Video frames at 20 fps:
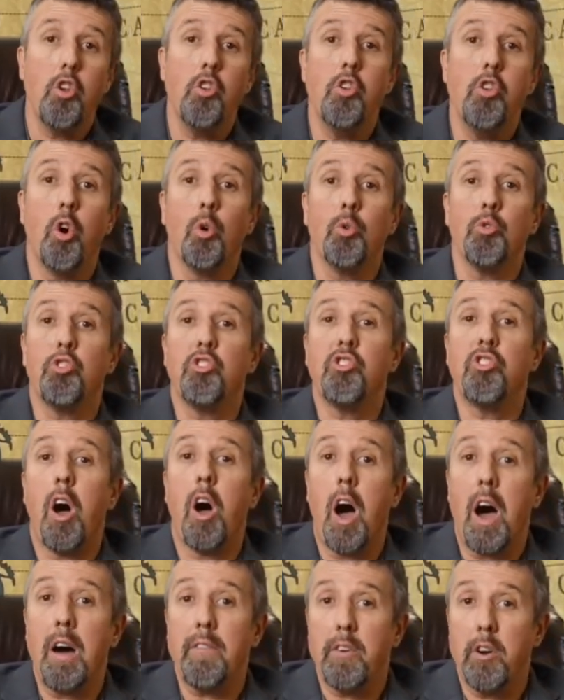no
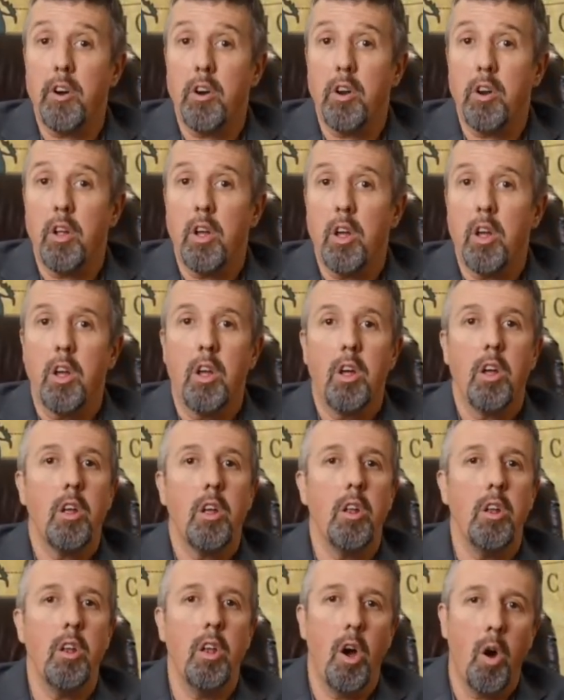sovereign,
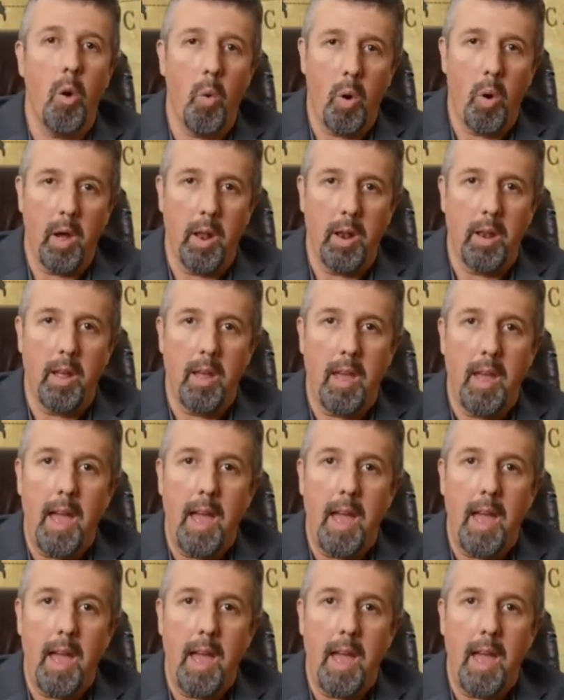no one.